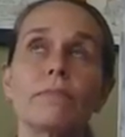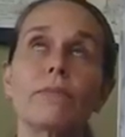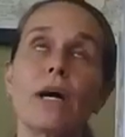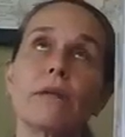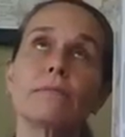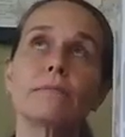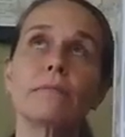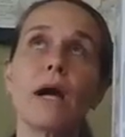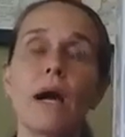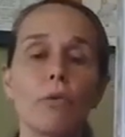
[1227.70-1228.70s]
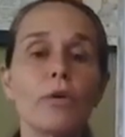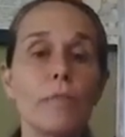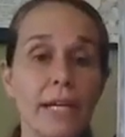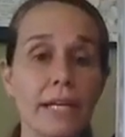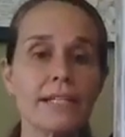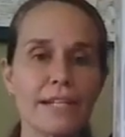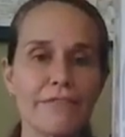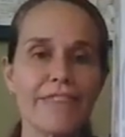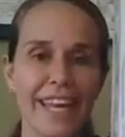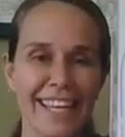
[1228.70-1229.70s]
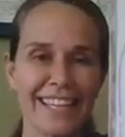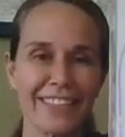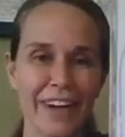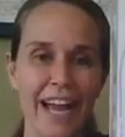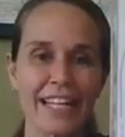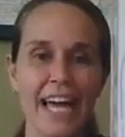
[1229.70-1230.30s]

well, ruminative thinking, right?